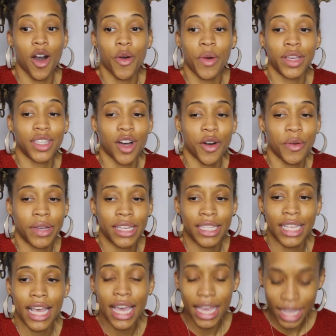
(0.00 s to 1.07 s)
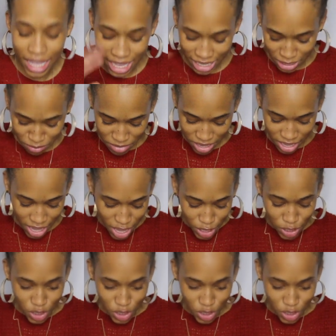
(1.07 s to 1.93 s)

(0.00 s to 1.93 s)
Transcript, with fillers: always, always gets me.